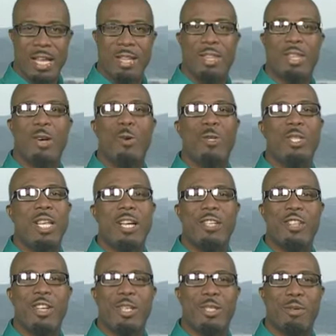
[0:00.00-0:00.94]
Those are
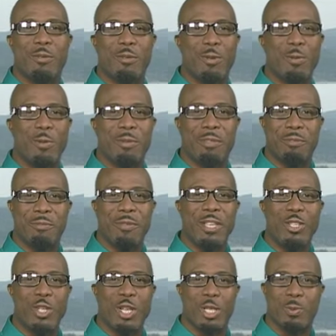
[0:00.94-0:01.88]
just a few of the
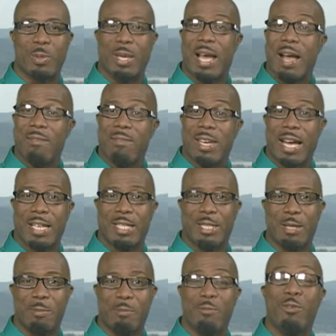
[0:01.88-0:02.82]
features we have
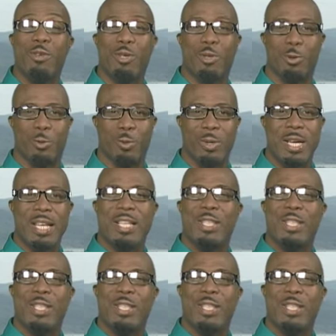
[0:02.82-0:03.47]
lined up for you.